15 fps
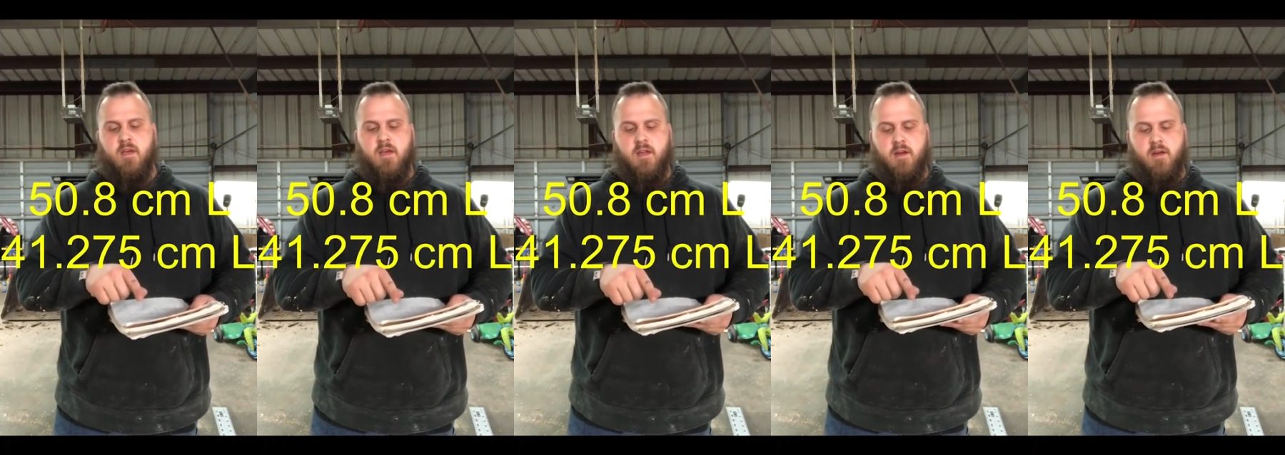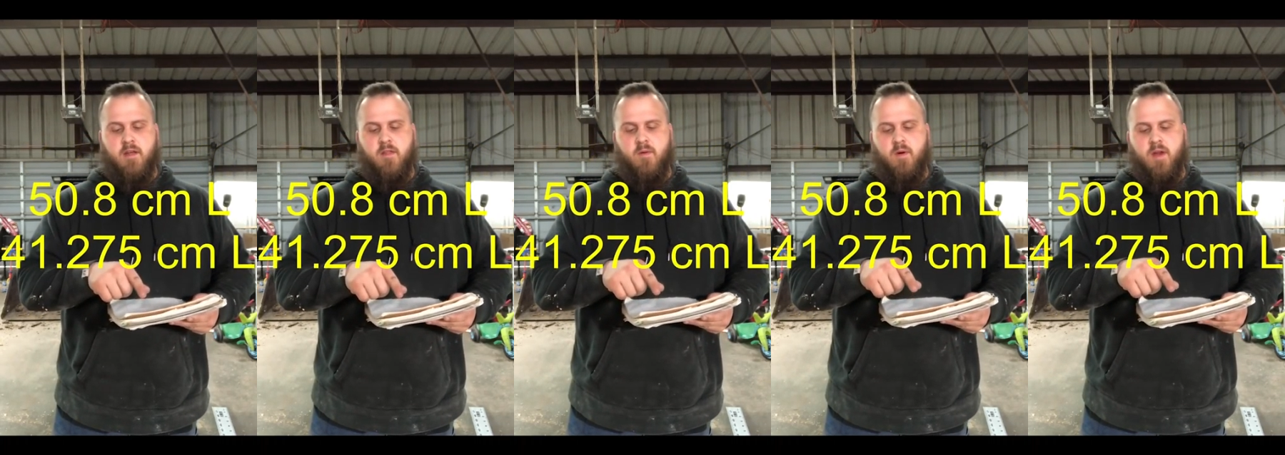and
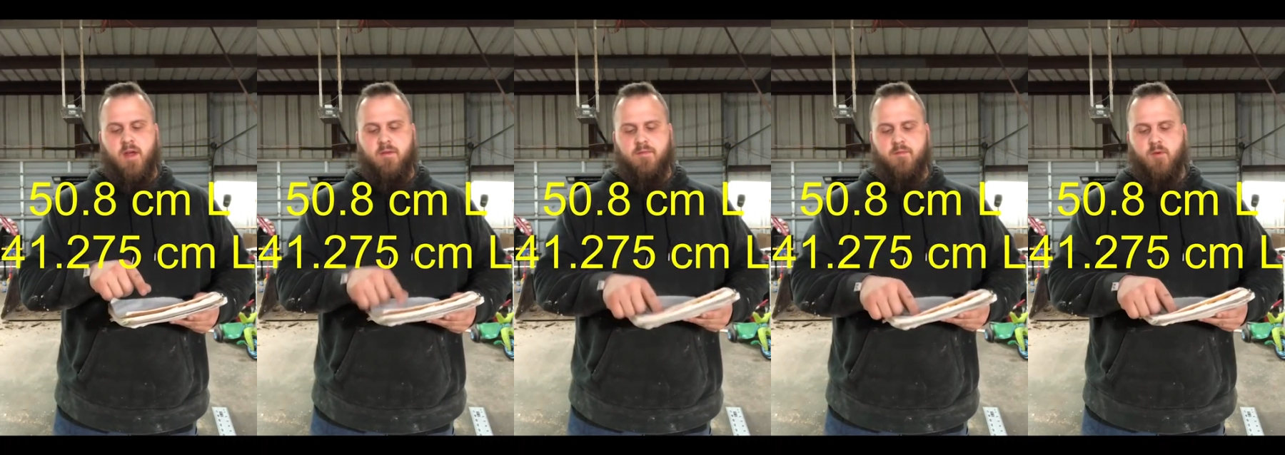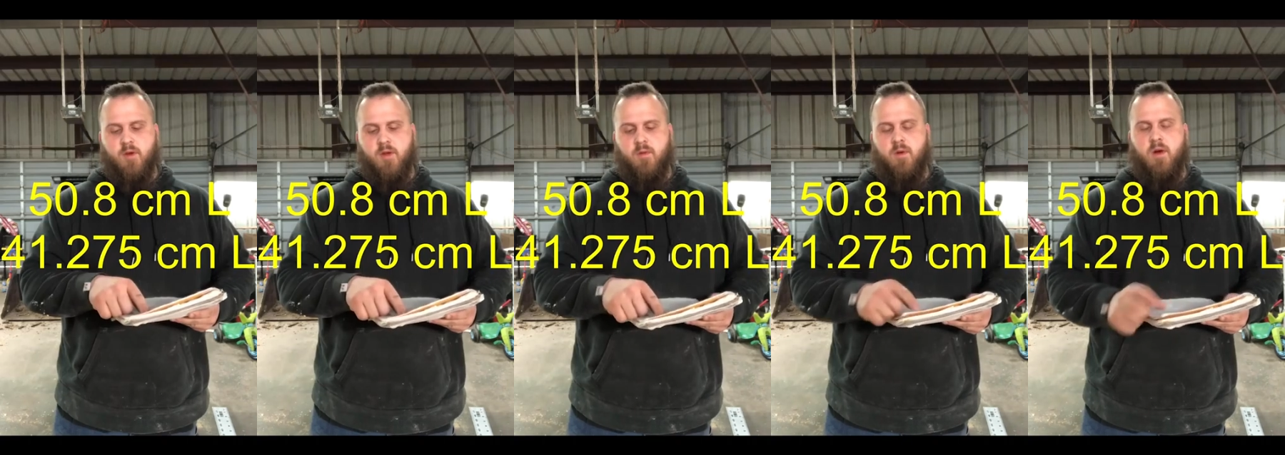another one at
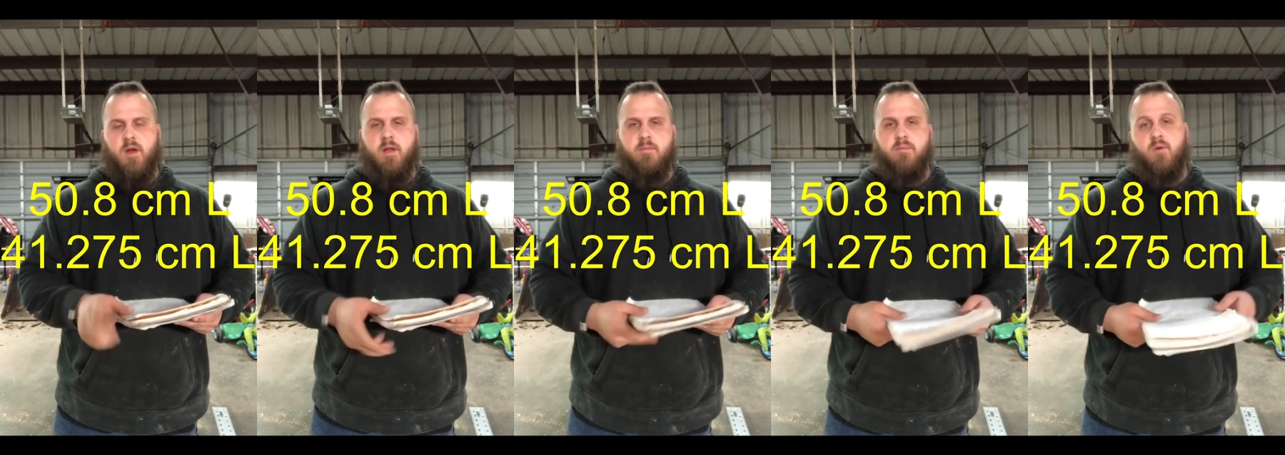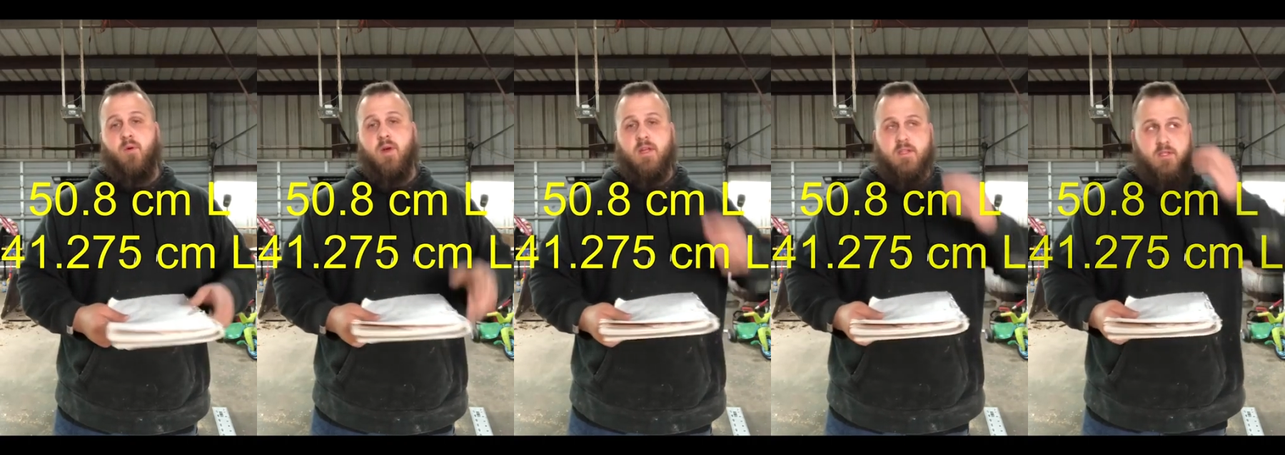
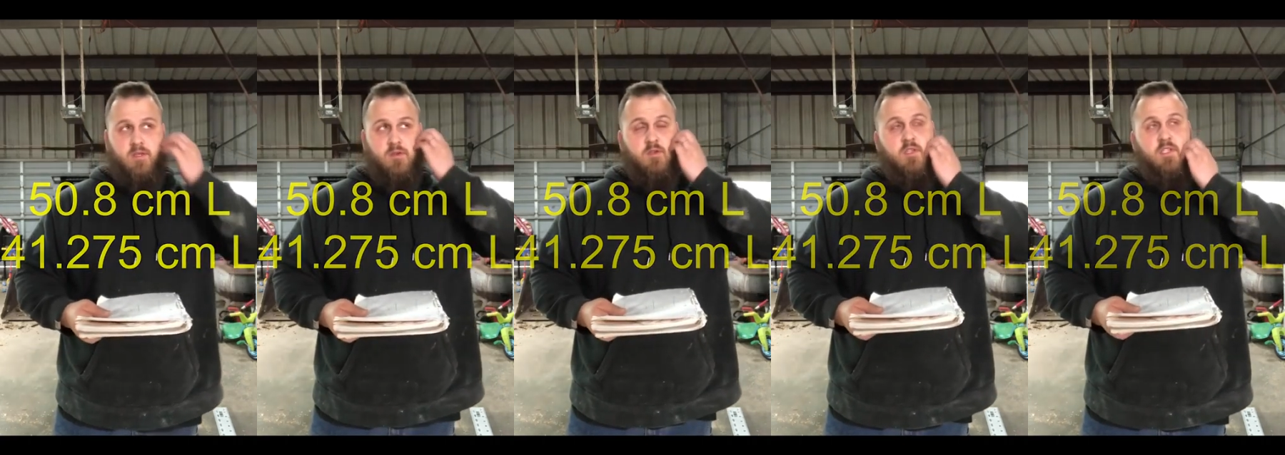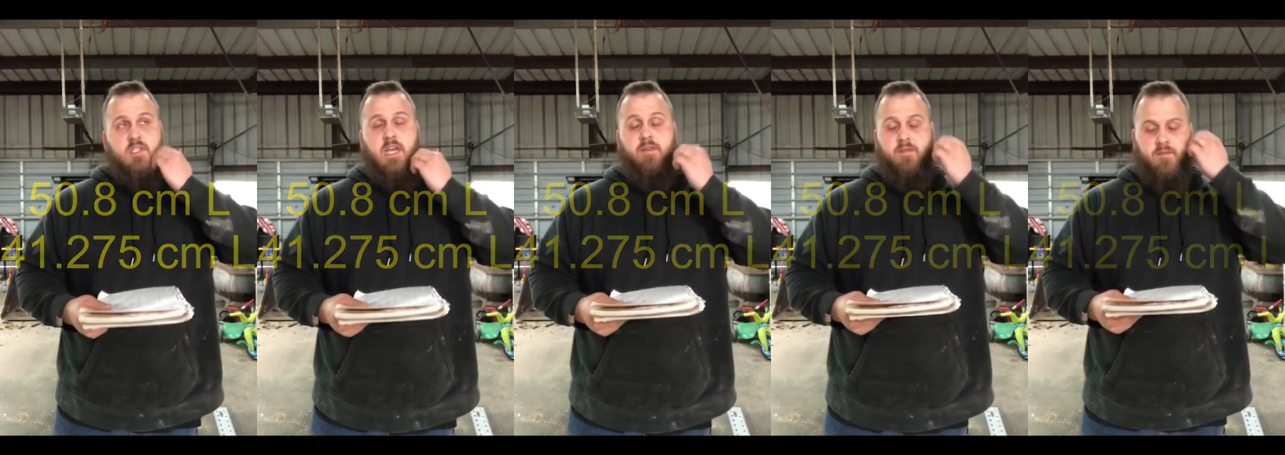
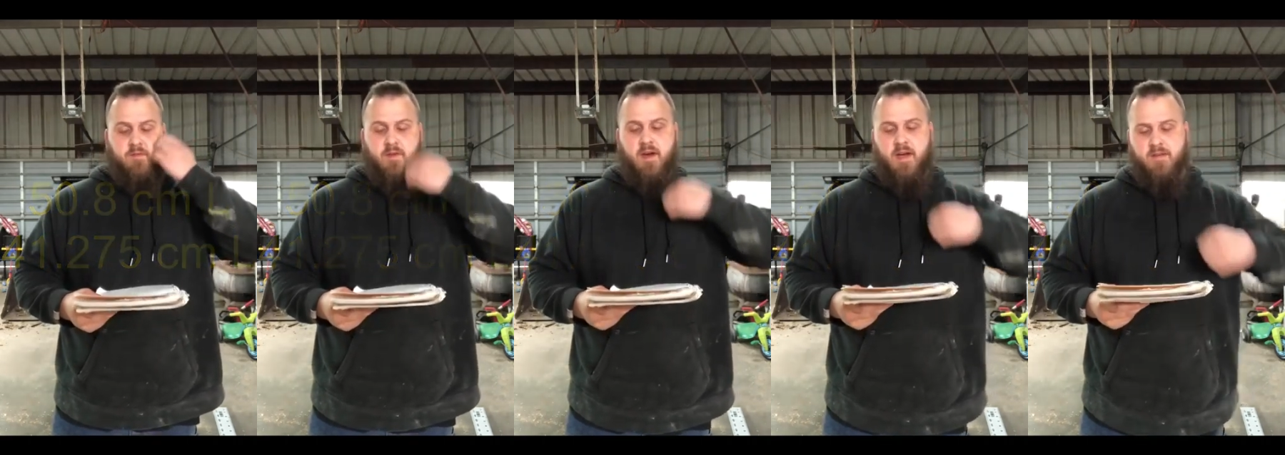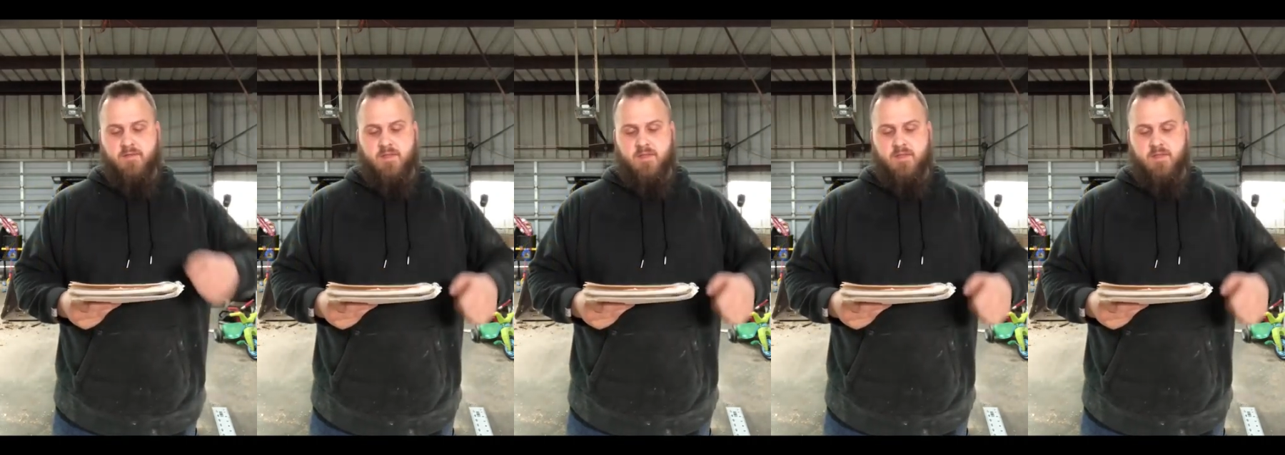41.275